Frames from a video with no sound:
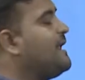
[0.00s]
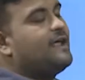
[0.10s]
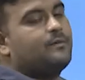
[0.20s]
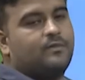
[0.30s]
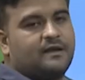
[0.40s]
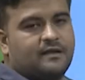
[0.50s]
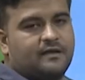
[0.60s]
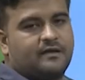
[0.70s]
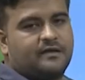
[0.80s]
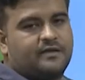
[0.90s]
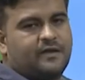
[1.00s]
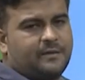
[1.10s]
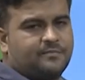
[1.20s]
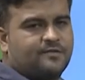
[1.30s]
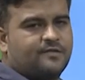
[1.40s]
like
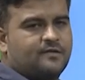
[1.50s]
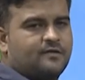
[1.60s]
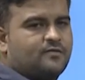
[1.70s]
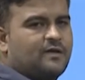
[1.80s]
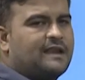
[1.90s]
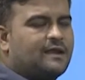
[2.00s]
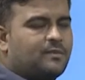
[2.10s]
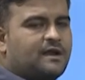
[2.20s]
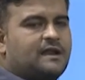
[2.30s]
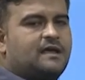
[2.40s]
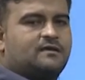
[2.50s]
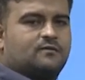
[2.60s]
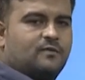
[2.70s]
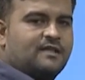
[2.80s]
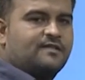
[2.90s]
grapes. So, I like banana,
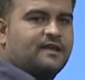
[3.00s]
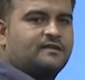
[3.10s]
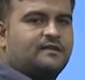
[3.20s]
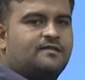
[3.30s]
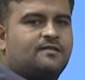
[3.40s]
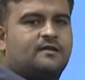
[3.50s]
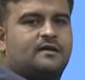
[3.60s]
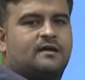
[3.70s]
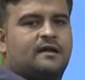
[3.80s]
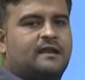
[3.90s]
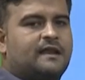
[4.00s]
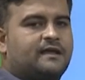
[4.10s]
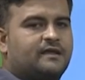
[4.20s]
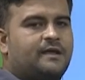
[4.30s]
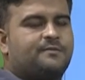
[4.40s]
one sentence, I like
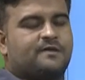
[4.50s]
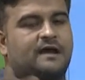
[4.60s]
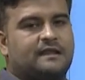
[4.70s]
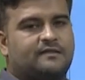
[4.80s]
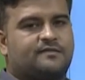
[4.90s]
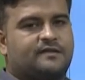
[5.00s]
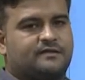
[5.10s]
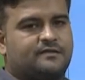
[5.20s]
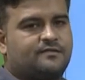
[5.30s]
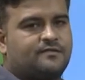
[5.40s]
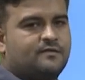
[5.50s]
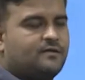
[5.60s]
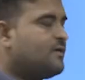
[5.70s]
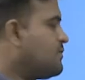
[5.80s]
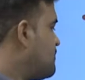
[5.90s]
grapes, another sentence.
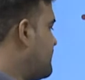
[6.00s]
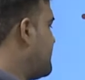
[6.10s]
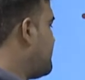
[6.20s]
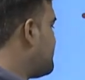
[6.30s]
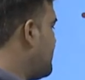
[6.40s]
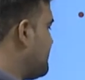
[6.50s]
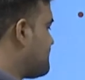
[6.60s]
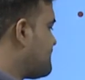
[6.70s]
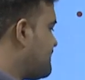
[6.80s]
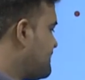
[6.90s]
So, here is the list.